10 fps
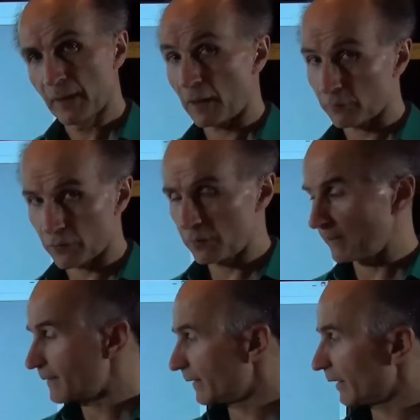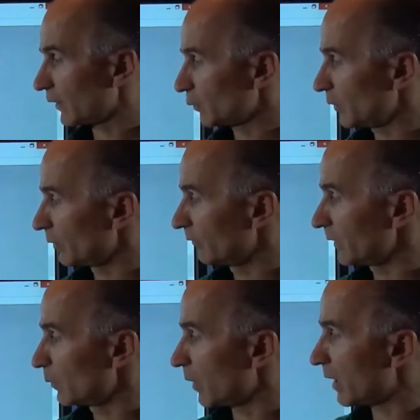Of course, you may say, how do we know
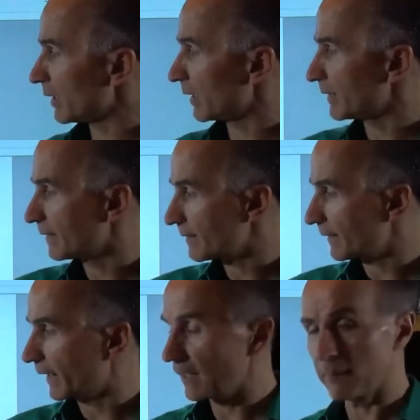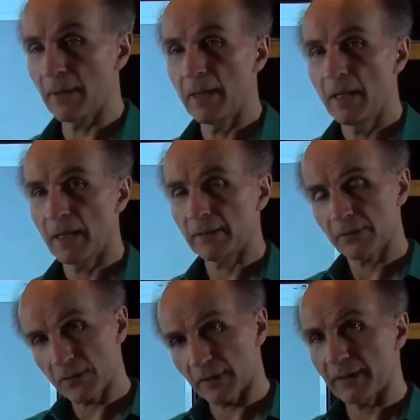V1 is the same? And it
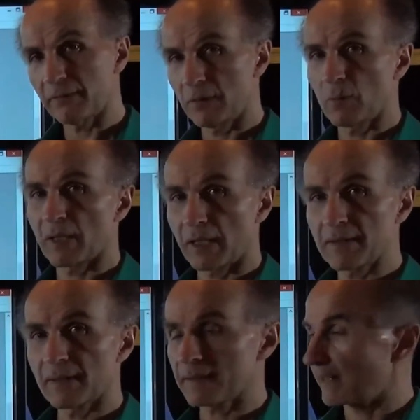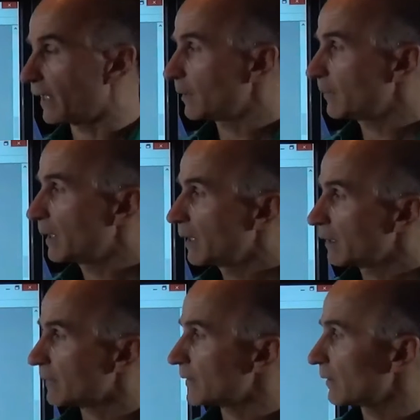turns out that V1 is the same,
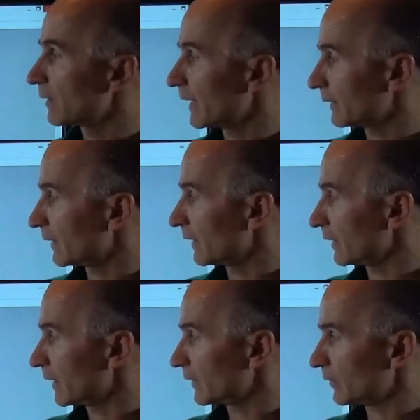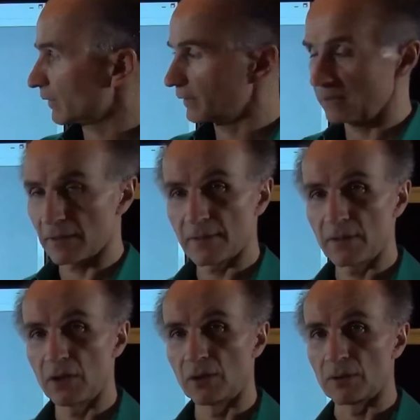considering that the gate current here is
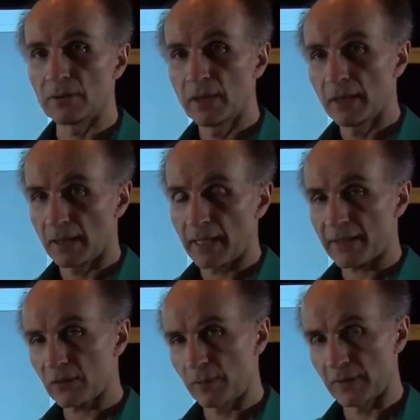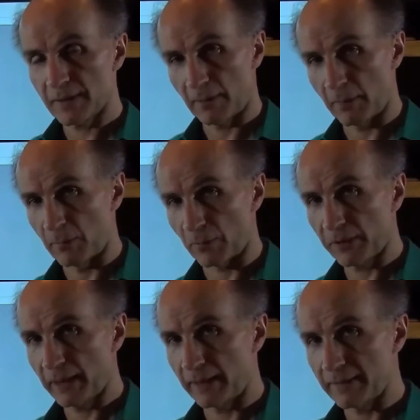0. It has to be the same in both
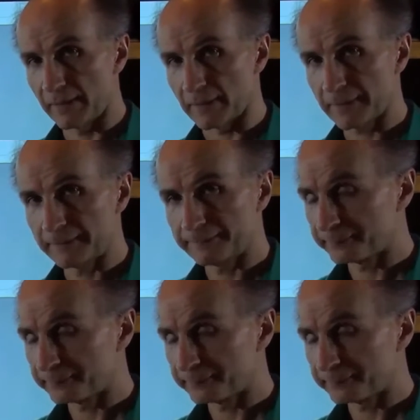cases.